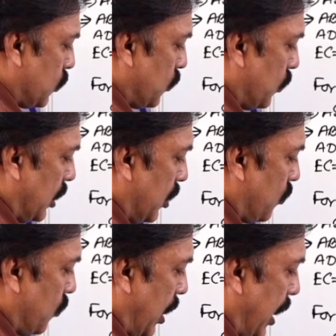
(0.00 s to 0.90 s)
2
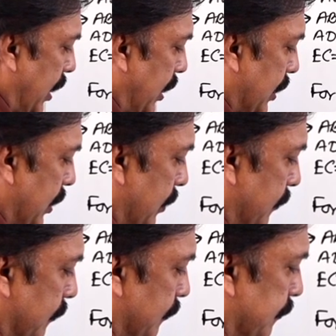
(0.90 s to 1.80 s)
into 8.
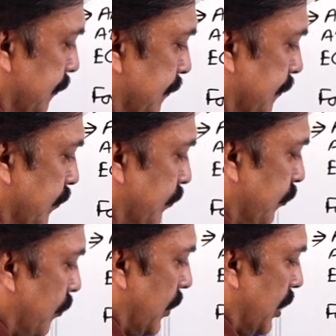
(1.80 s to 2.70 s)

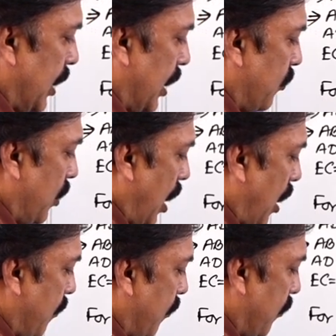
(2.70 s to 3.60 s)
Then we
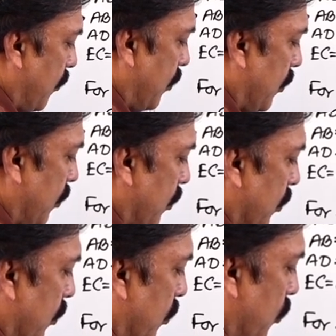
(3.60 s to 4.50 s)
have
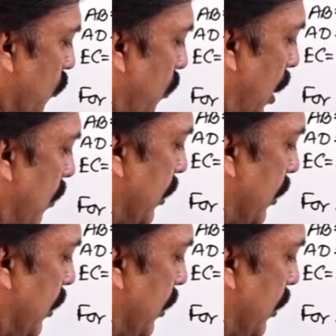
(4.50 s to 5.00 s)
12